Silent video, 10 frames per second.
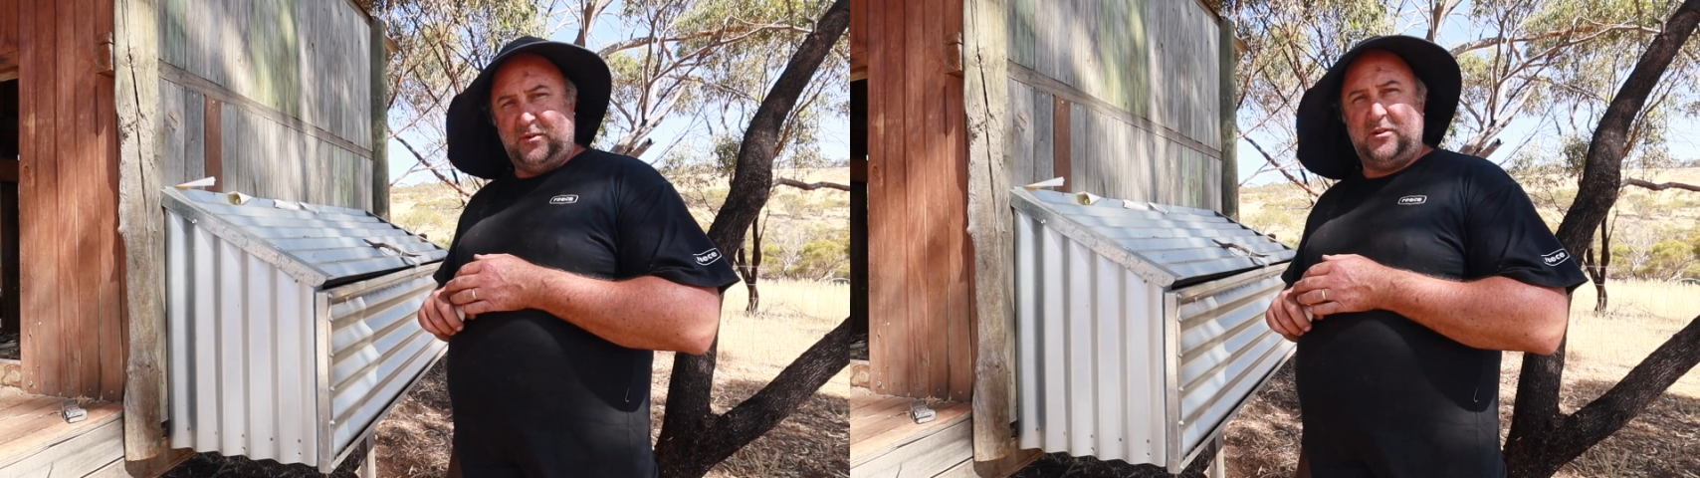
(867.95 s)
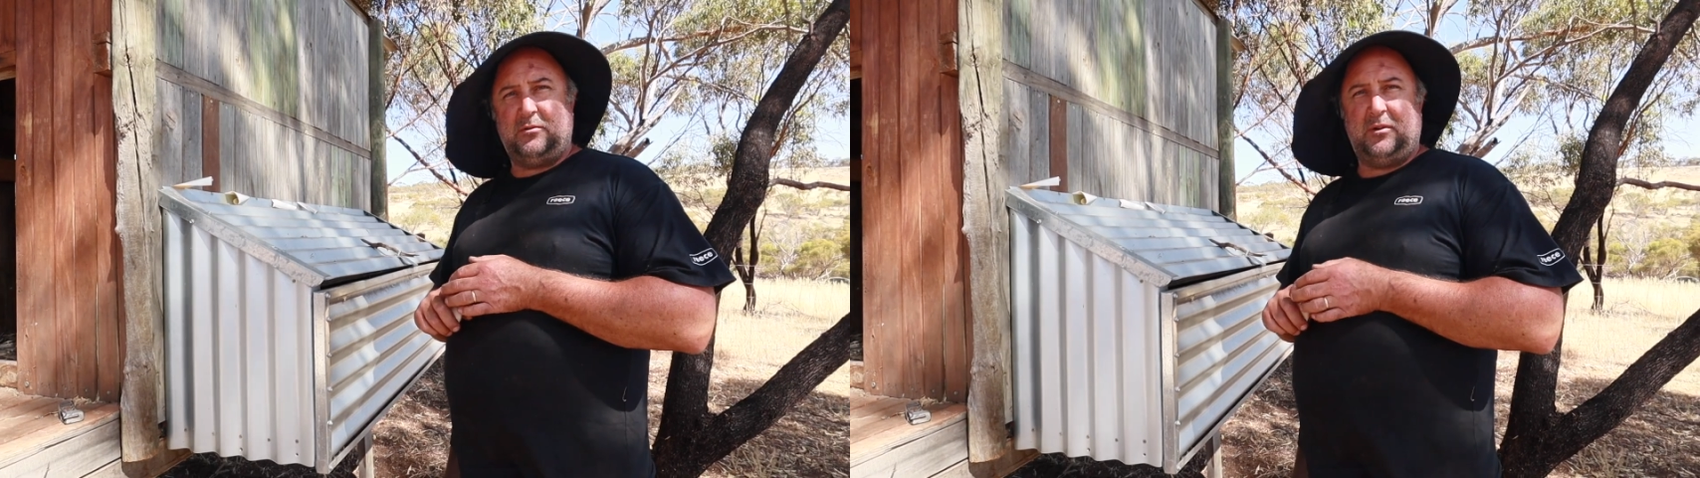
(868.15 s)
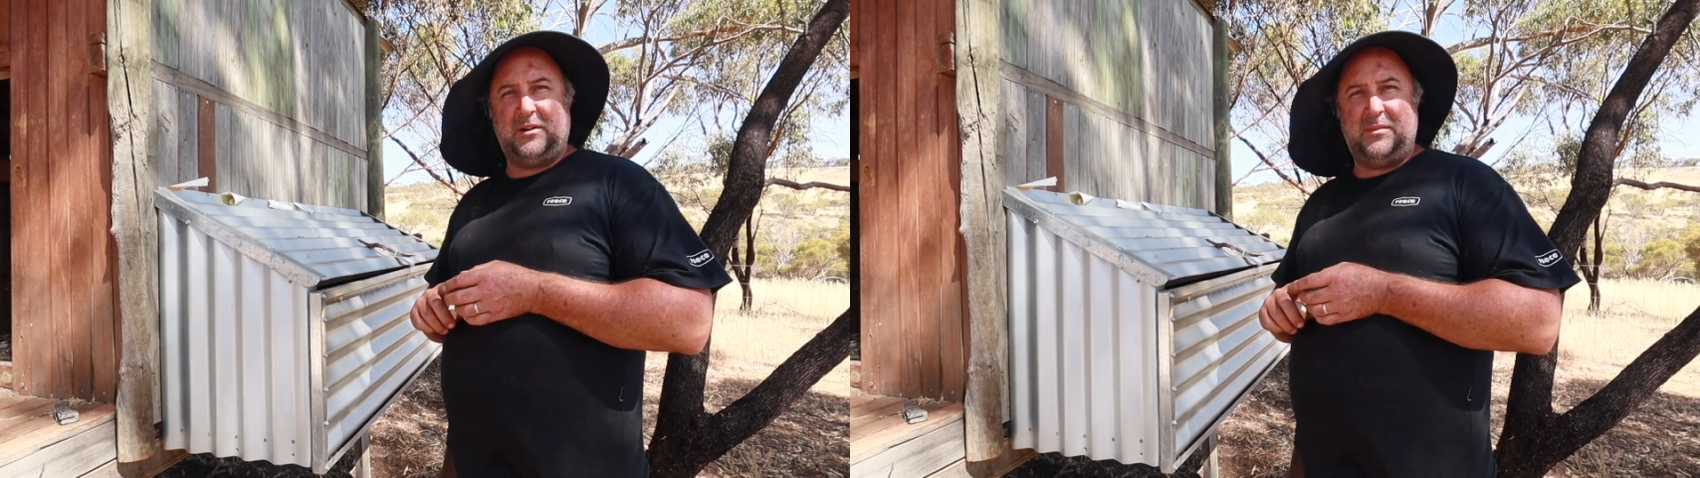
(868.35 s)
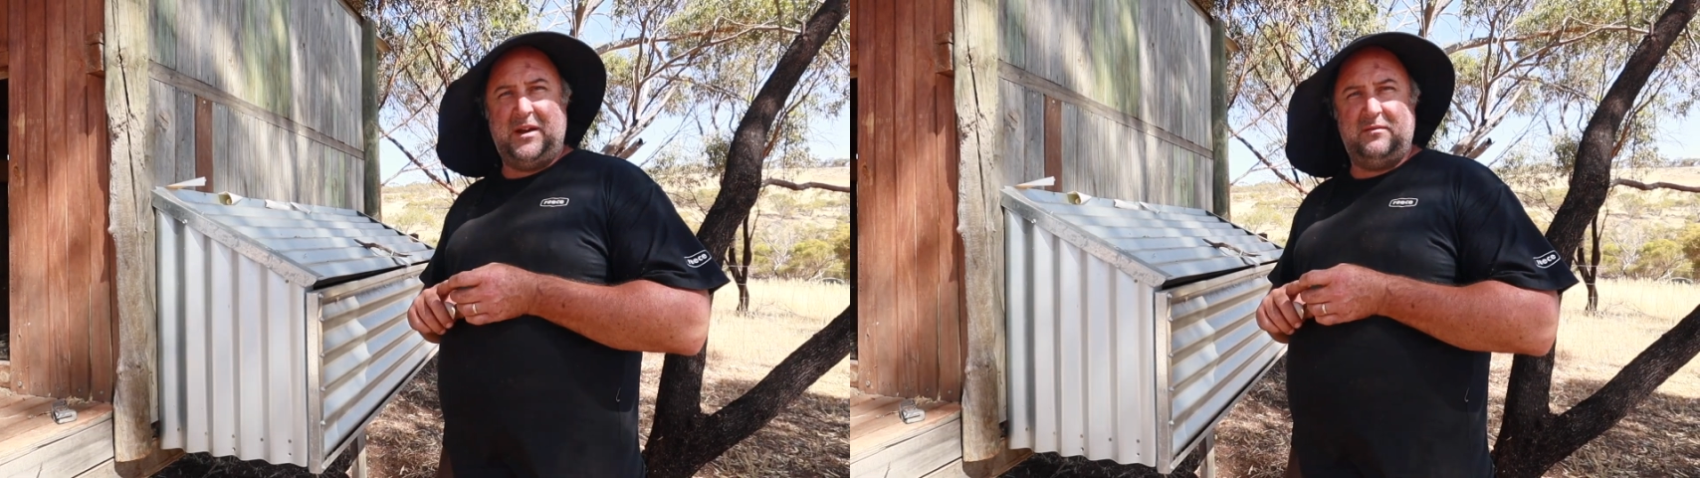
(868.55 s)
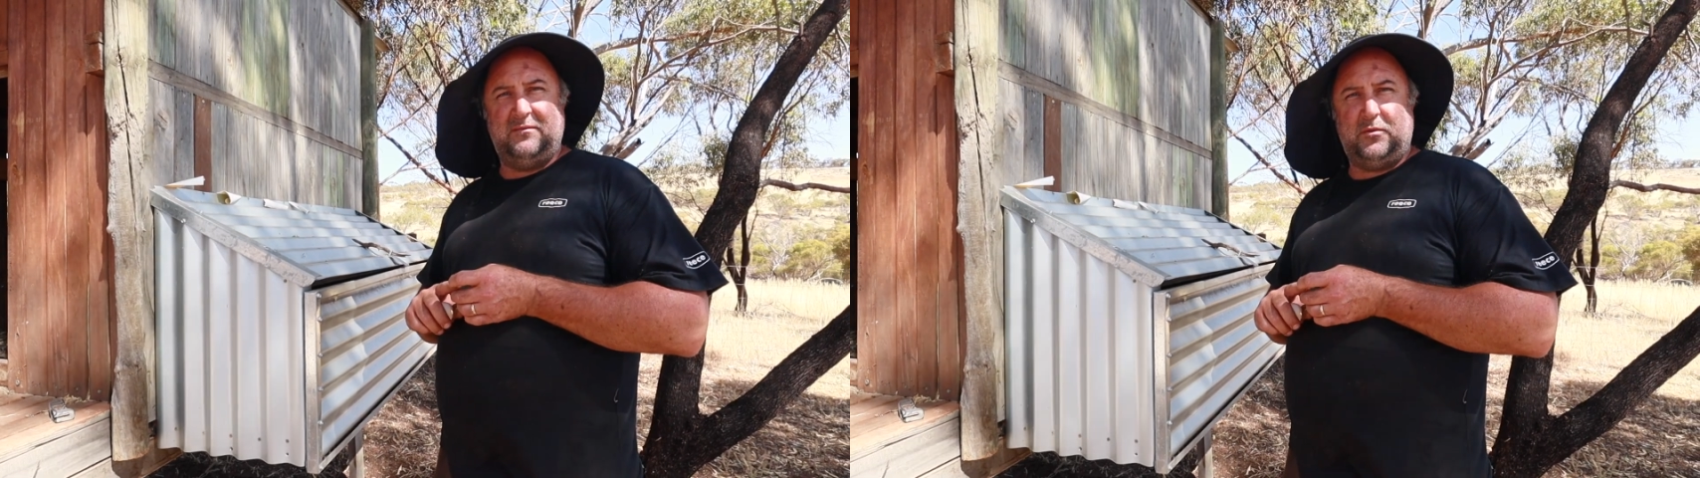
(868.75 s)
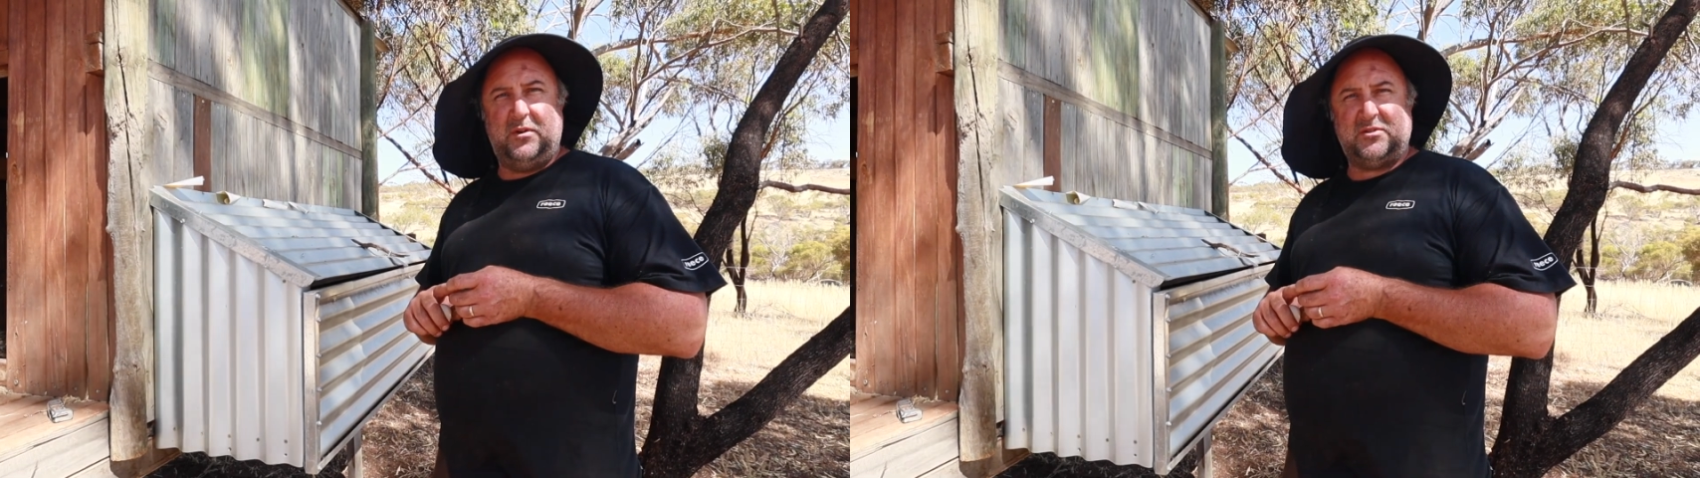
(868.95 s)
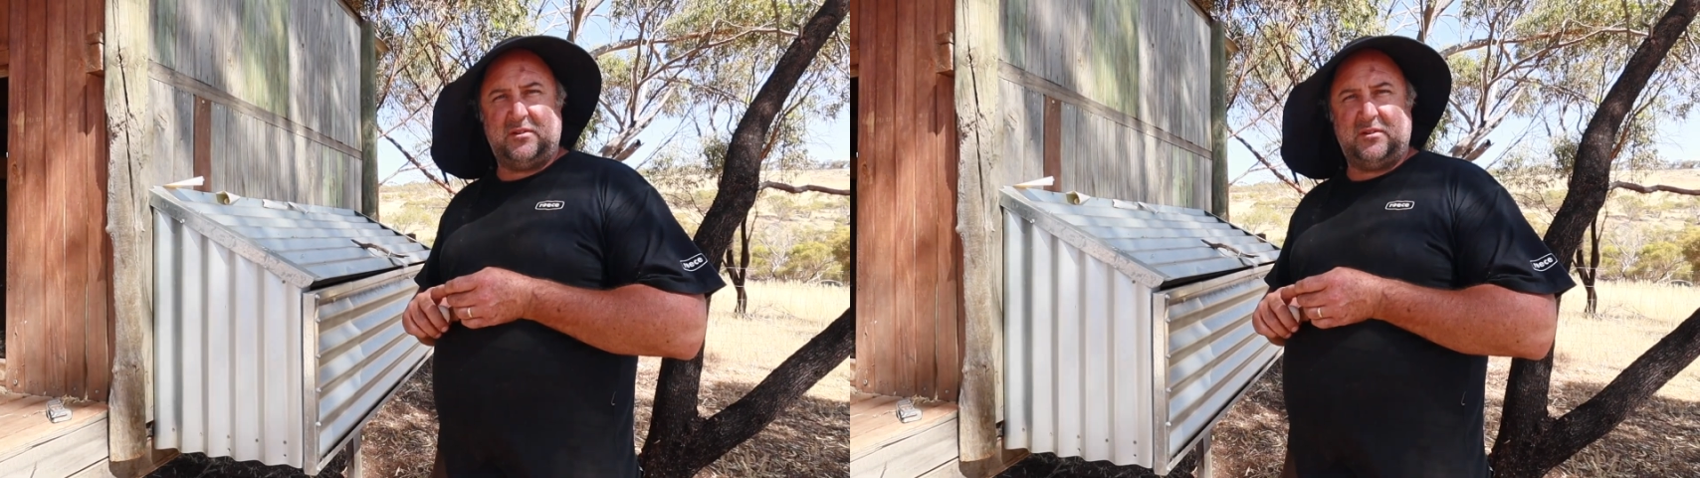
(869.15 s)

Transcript: What do you call, like a maiden voyage,